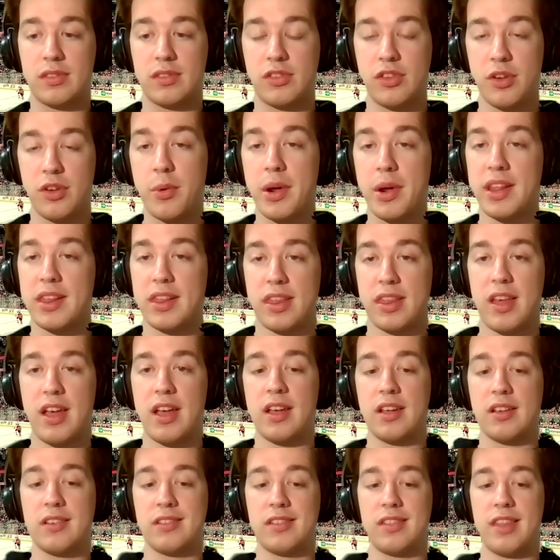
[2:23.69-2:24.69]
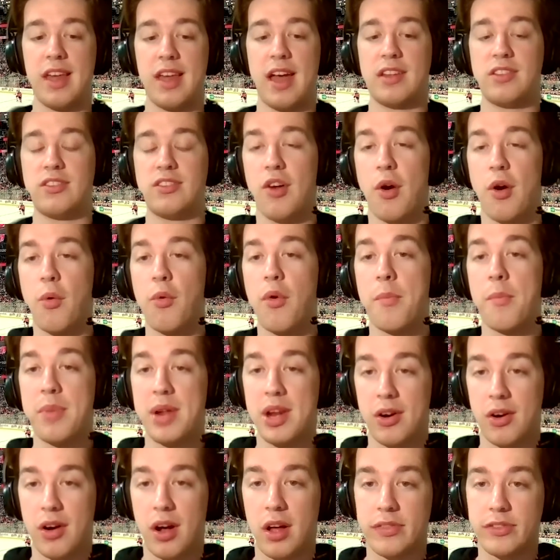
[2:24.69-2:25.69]
doing things that don't
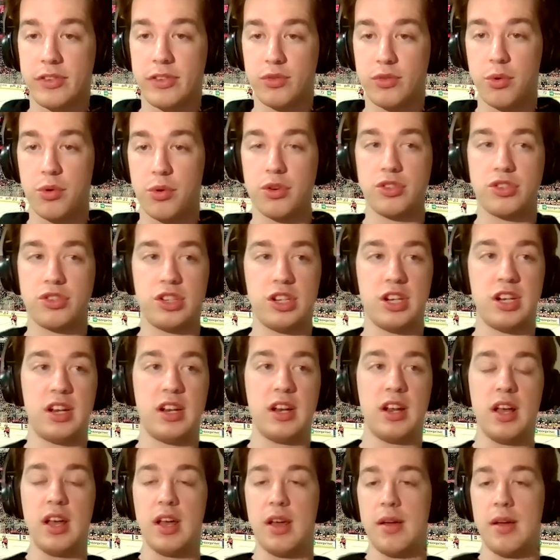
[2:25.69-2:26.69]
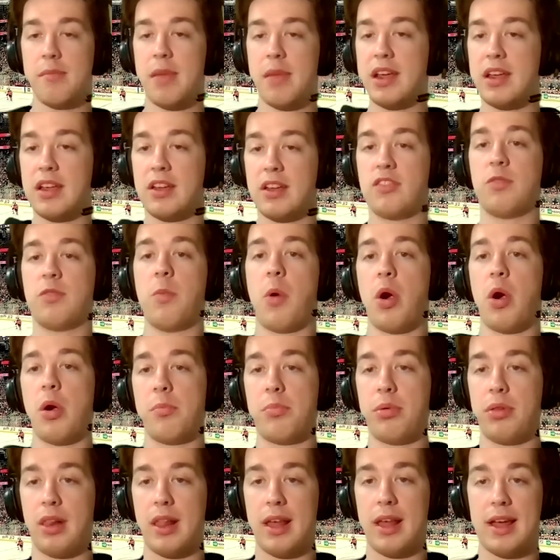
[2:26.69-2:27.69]
appear on the score sheet, making
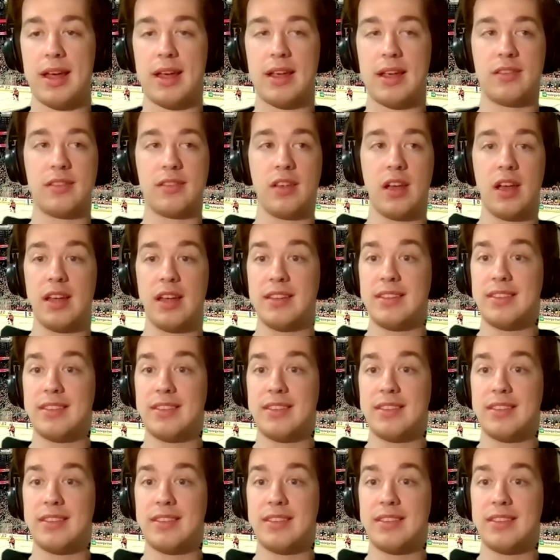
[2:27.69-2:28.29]
smart plays,